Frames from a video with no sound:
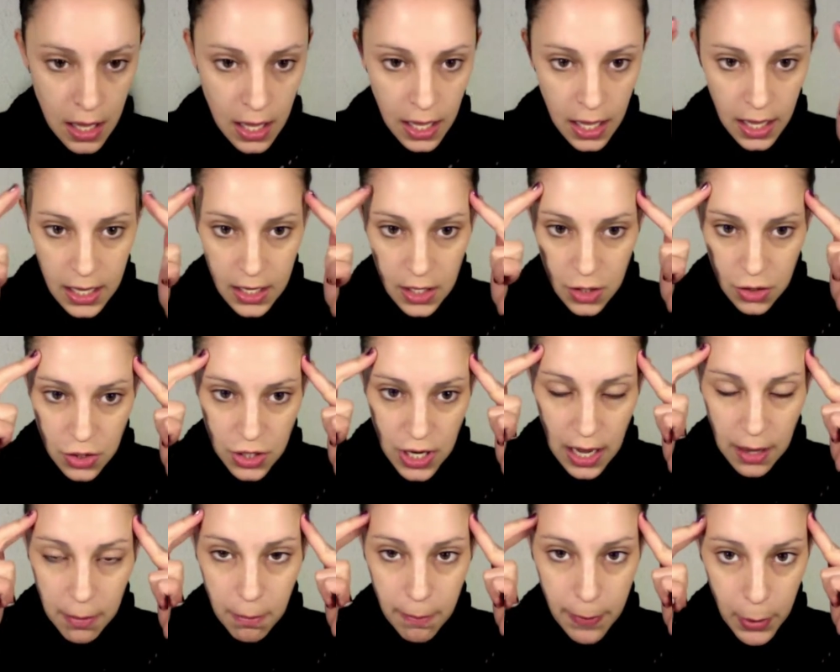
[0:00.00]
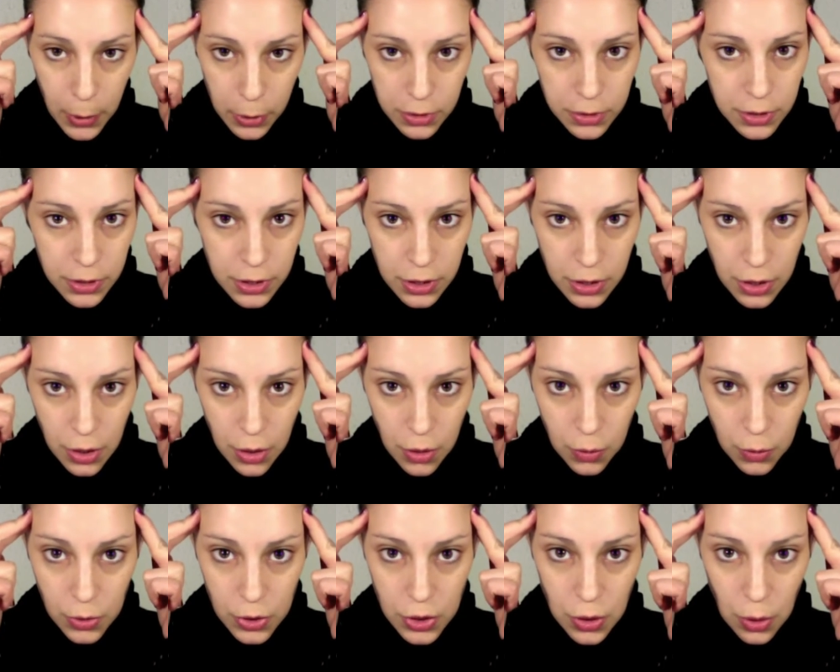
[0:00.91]
and your temples,
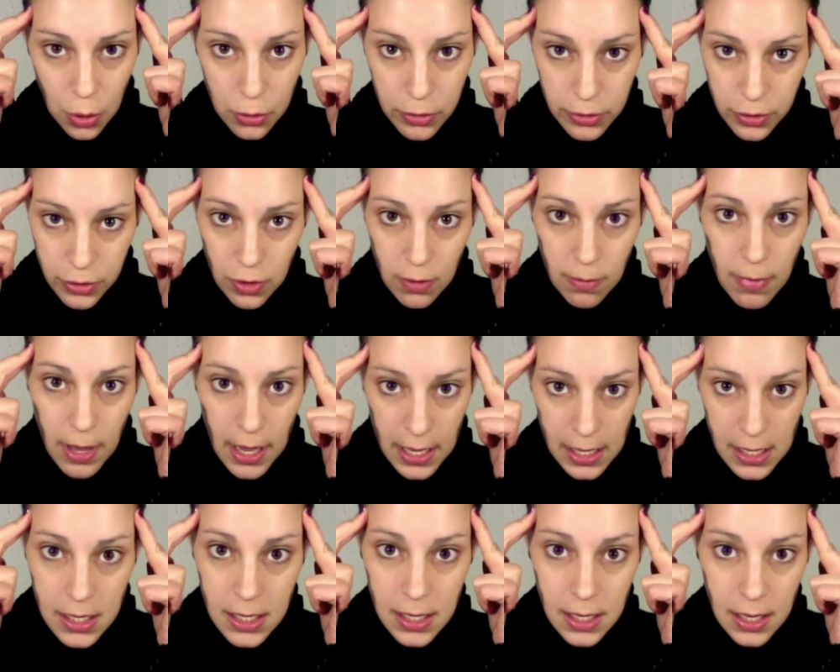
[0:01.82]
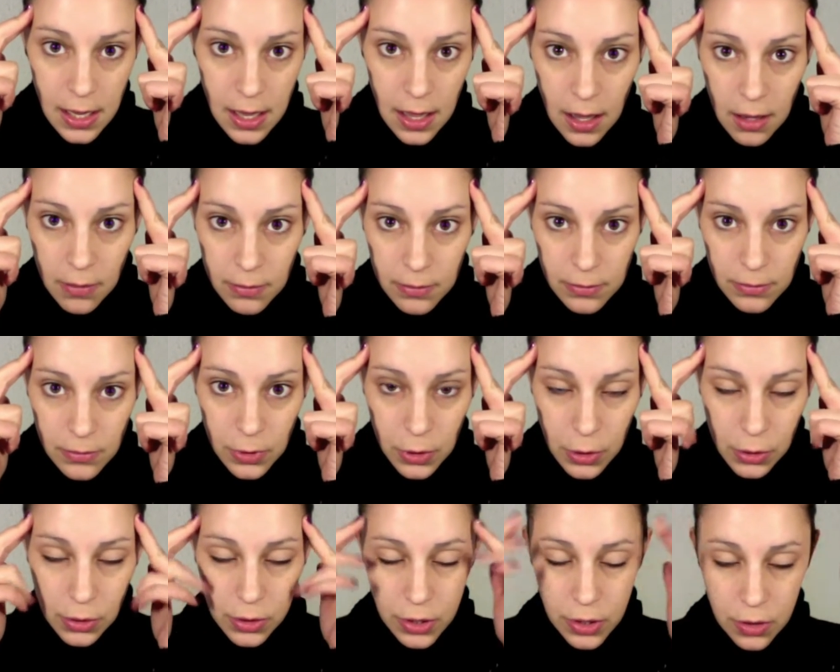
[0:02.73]
which also make
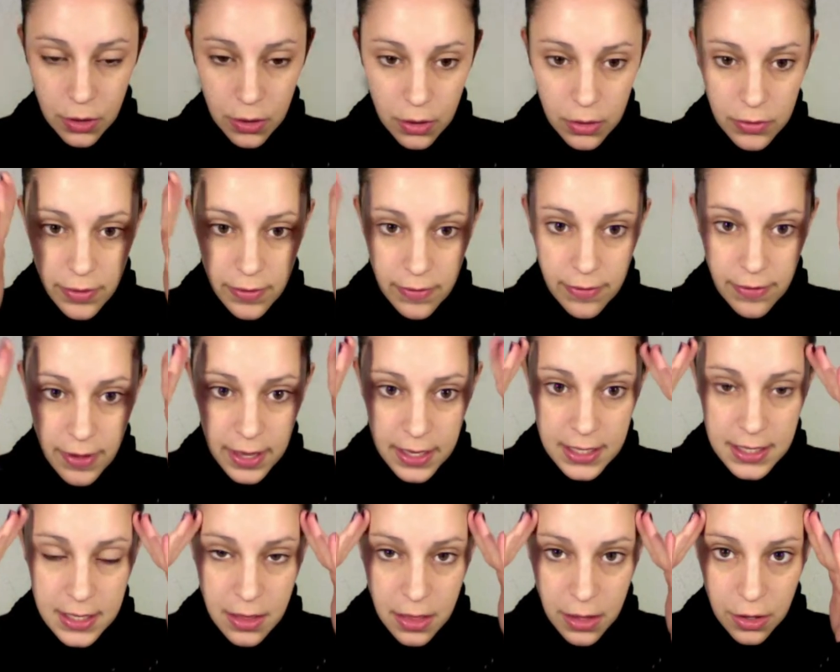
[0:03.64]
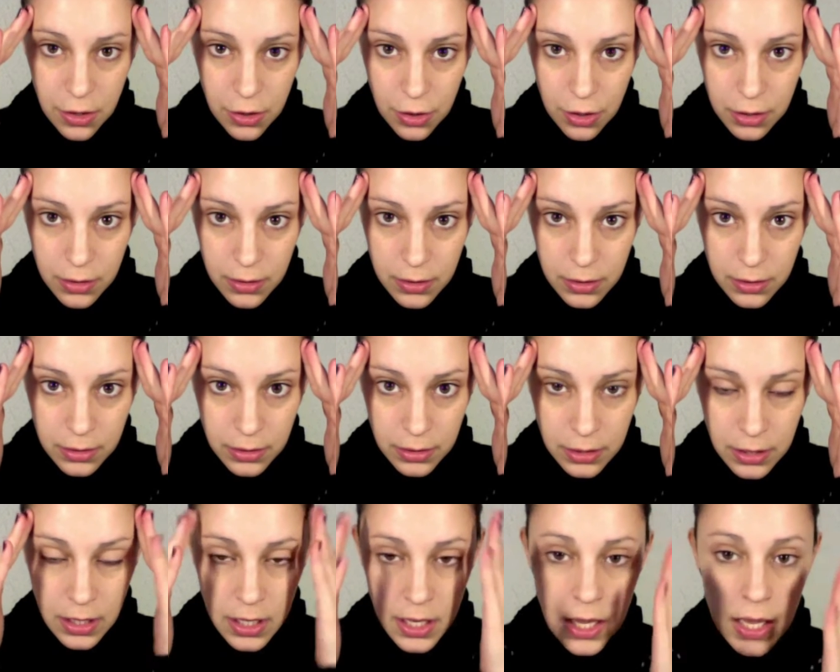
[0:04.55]
look your face thinner.
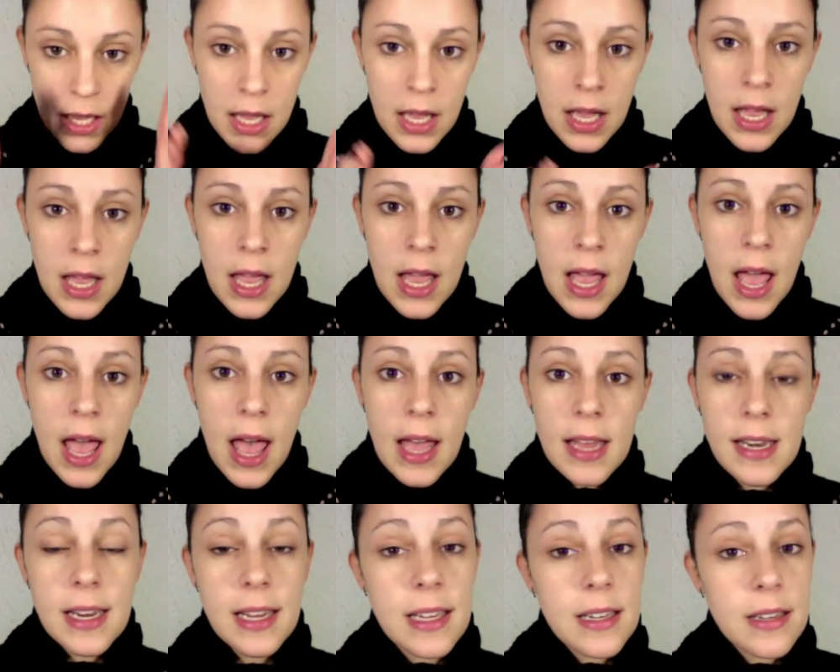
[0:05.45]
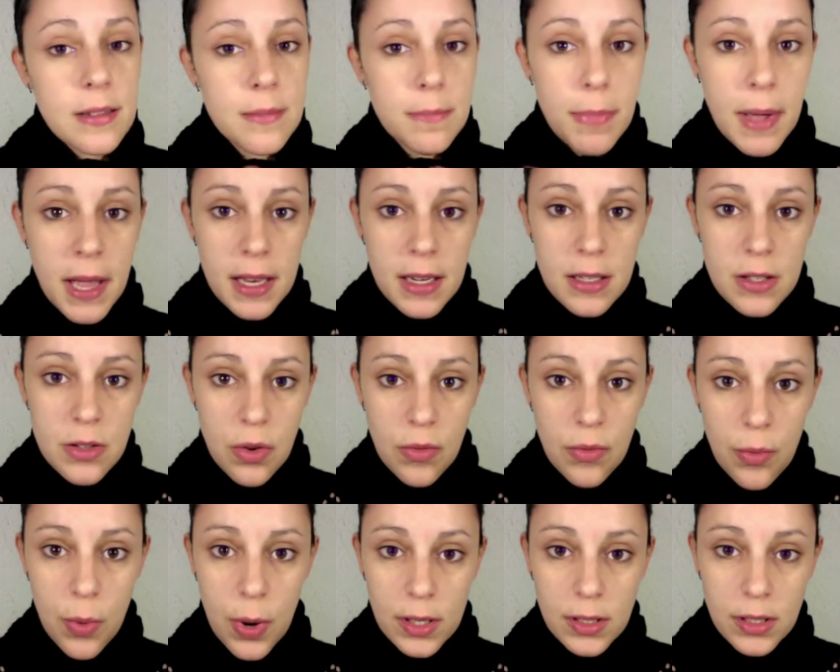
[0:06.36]
And it depends of
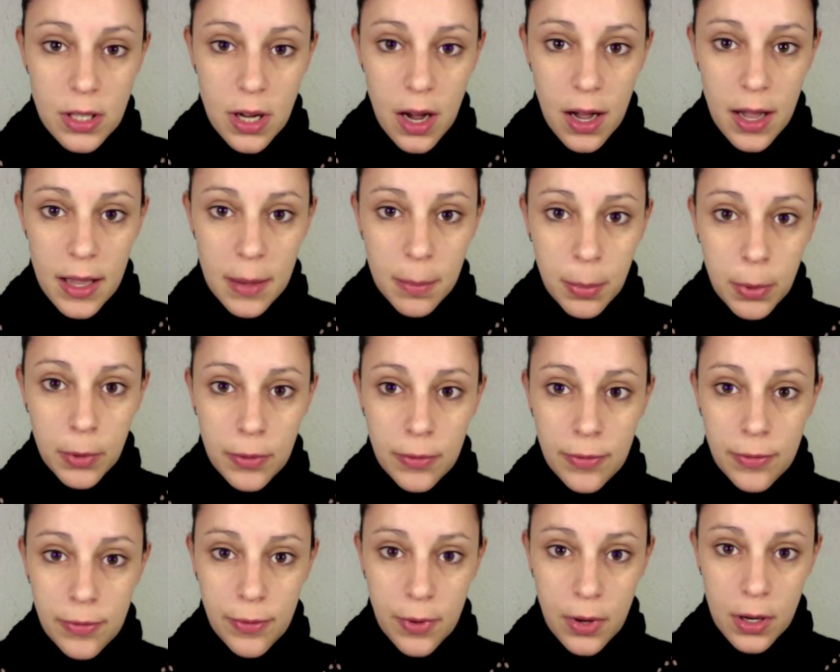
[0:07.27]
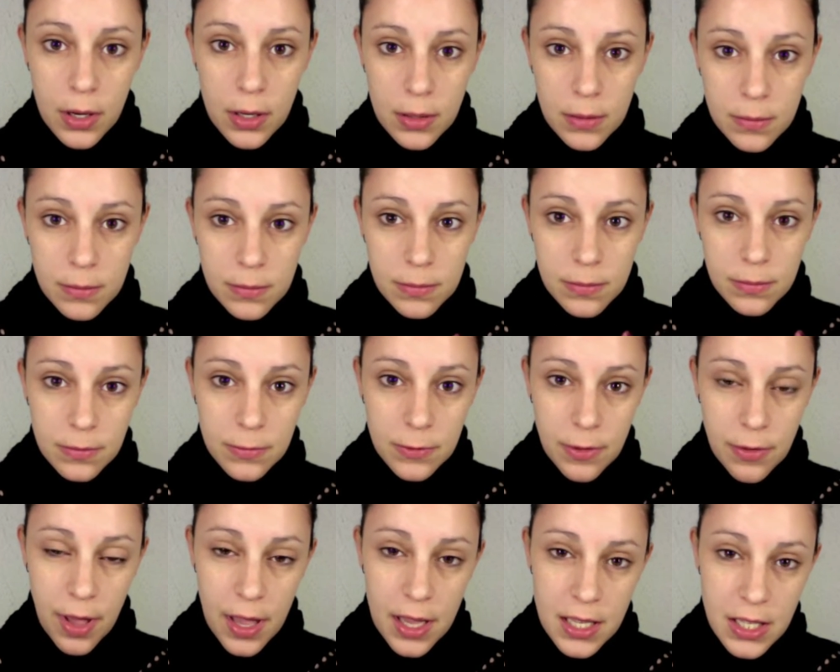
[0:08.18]
what type of
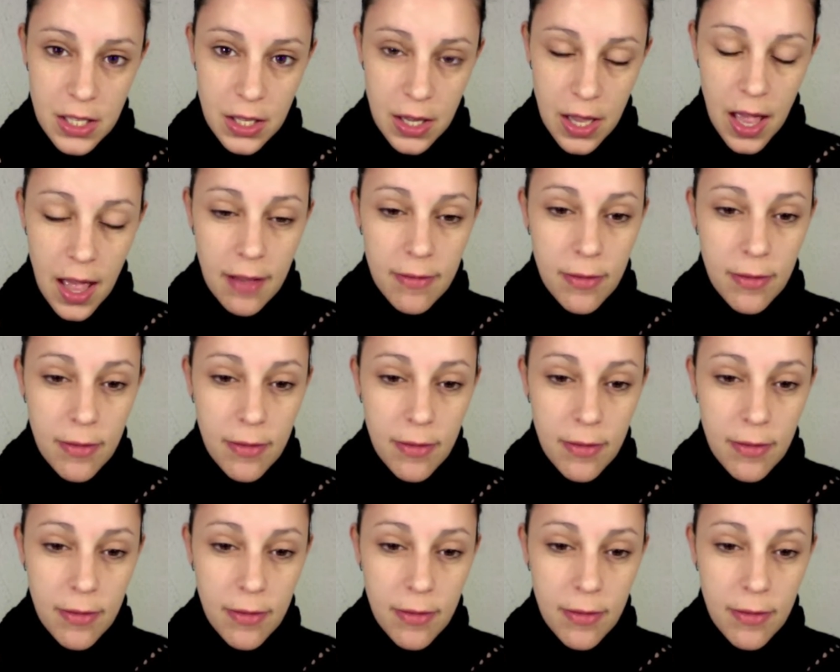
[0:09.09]
face you have.